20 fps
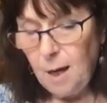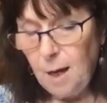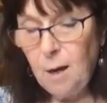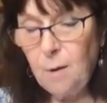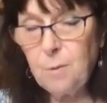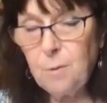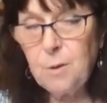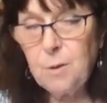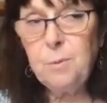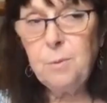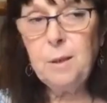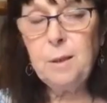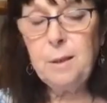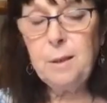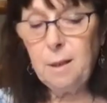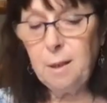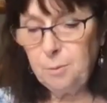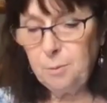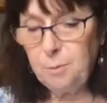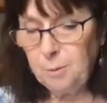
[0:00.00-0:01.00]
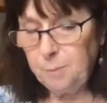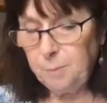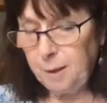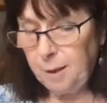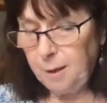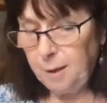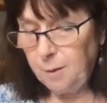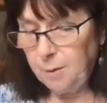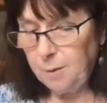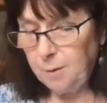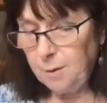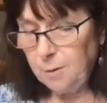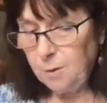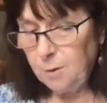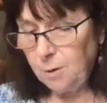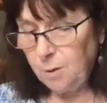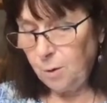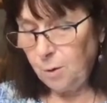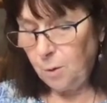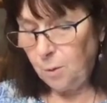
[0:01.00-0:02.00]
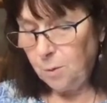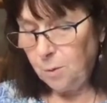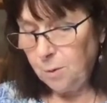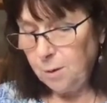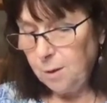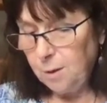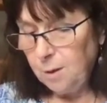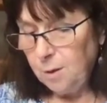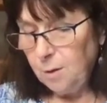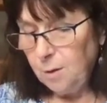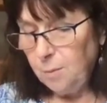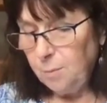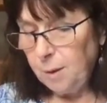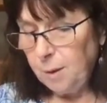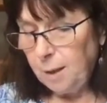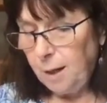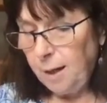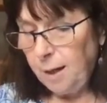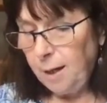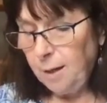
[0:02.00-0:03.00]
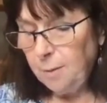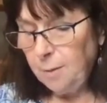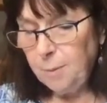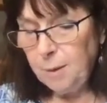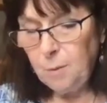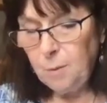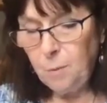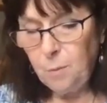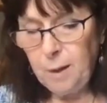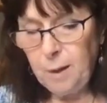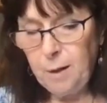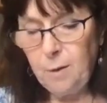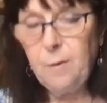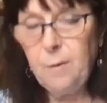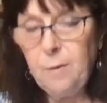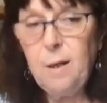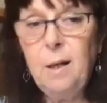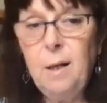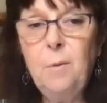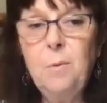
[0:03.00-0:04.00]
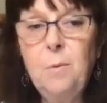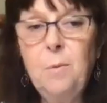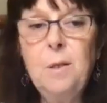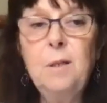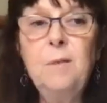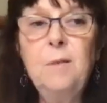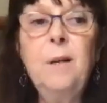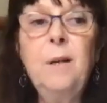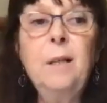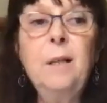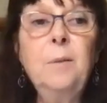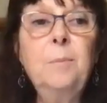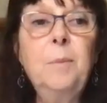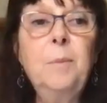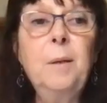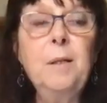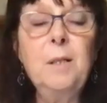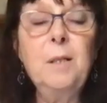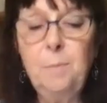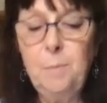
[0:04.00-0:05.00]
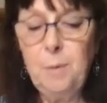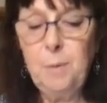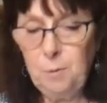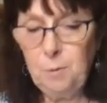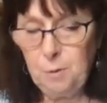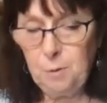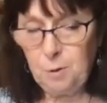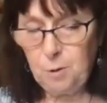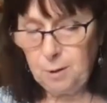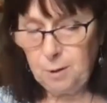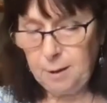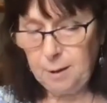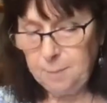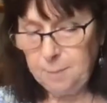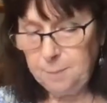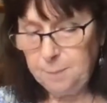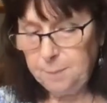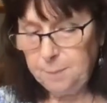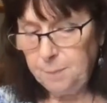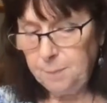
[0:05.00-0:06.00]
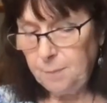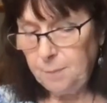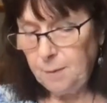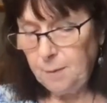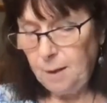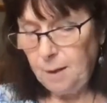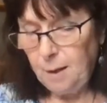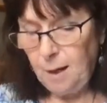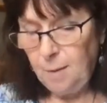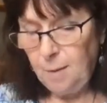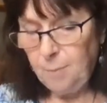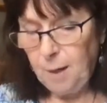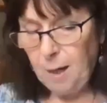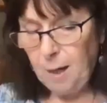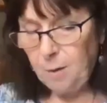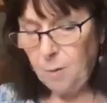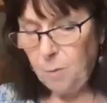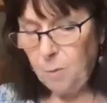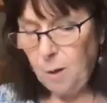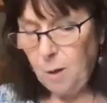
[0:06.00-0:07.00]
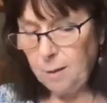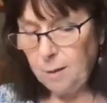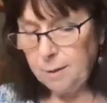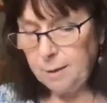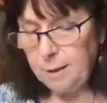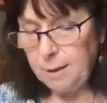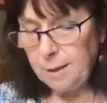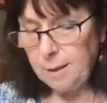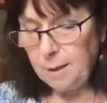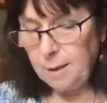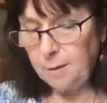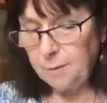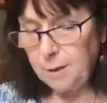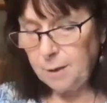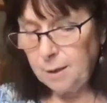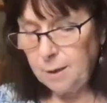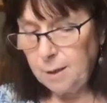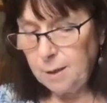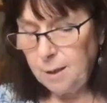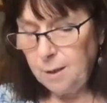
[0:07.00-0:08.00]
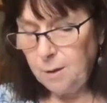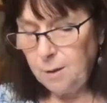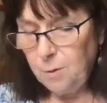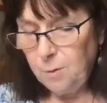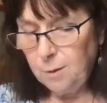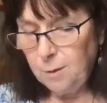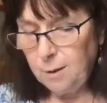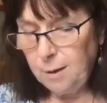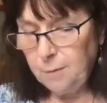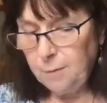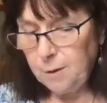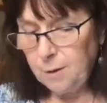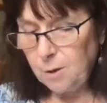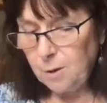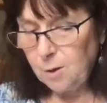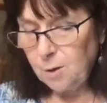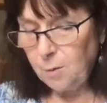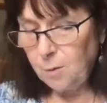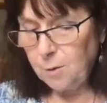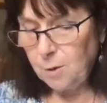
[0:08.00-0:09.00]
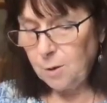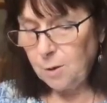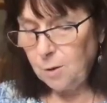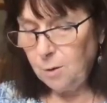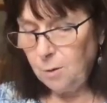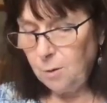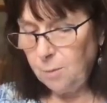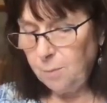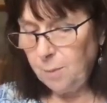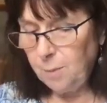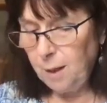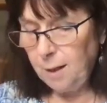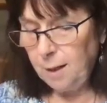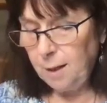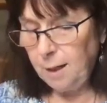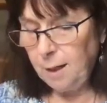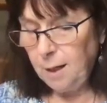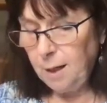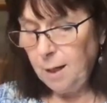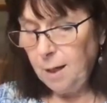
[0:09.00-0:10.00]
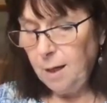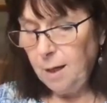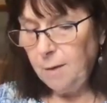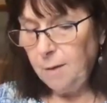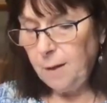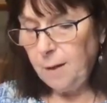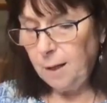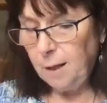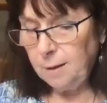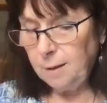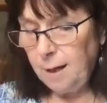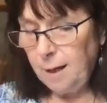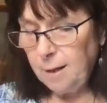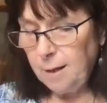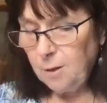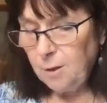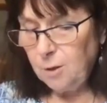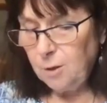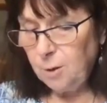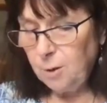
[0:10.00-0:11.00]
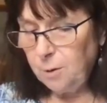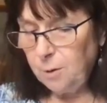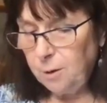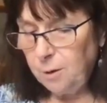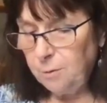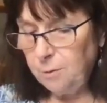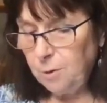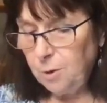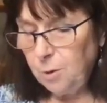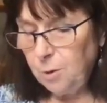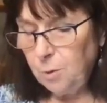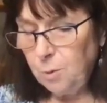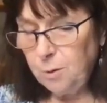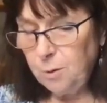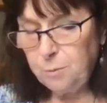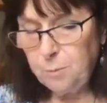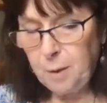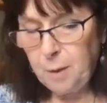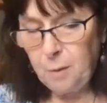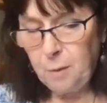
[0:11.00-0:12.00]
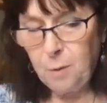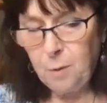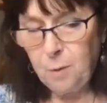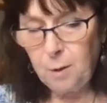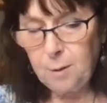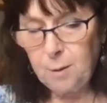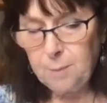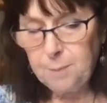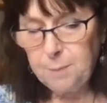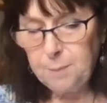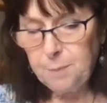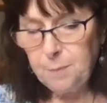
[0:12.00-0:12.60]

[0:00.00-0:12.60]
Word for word: I was really unprepared to go, but I had been aware that I was developing spiritually and my qualities of continued love and service to humanity that last year of two of my work.